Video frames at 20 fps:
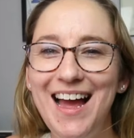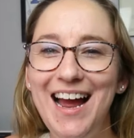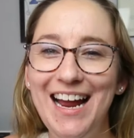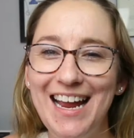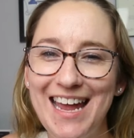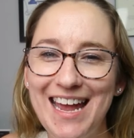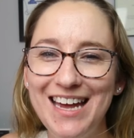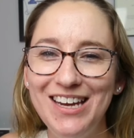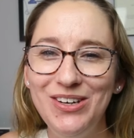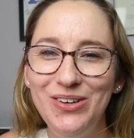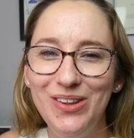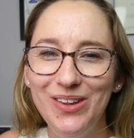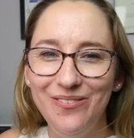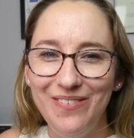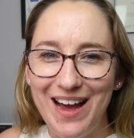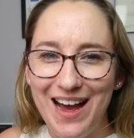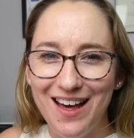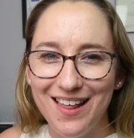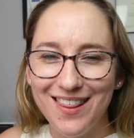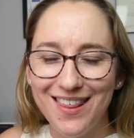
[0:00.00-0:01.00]
I can do the
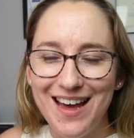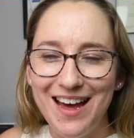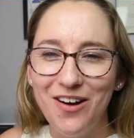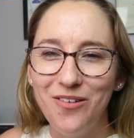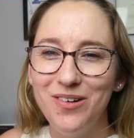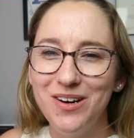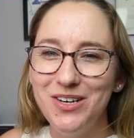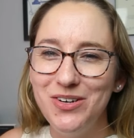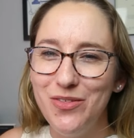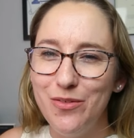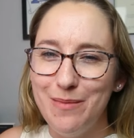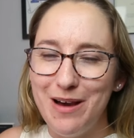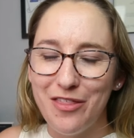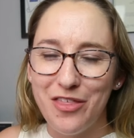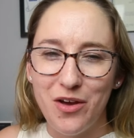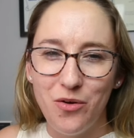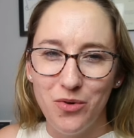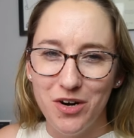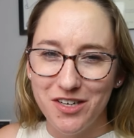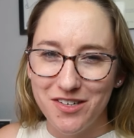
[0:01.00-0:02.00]
math. I don't want to do the
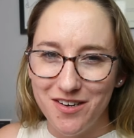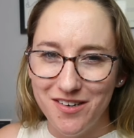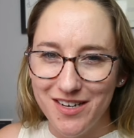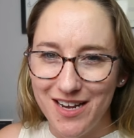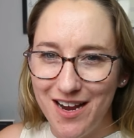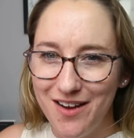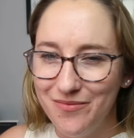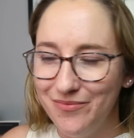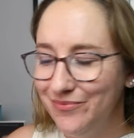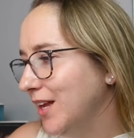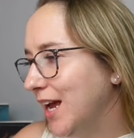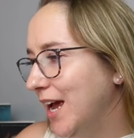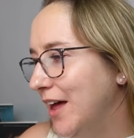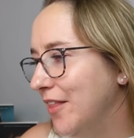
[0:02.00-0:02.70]
math. I worked all day.